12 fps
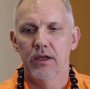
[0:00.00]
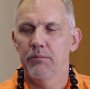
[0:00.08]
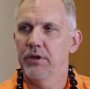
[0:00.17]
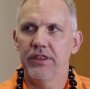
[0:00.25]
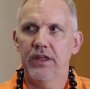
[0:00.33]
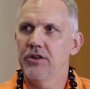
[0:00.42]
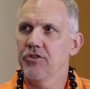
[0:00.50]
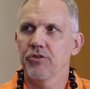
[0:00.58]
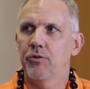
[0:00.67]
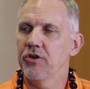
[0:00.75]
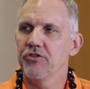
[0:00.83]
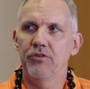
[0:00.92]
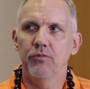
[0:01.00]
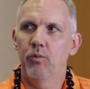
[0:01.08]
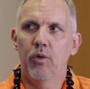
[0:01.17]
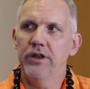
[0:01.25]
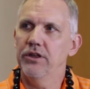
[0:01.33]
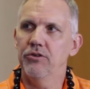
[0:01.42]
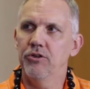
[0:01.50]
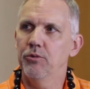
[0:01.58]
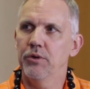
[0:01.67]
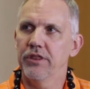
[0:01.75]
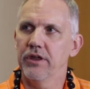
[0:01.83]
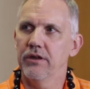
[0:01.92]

But then it's a question of what do you do with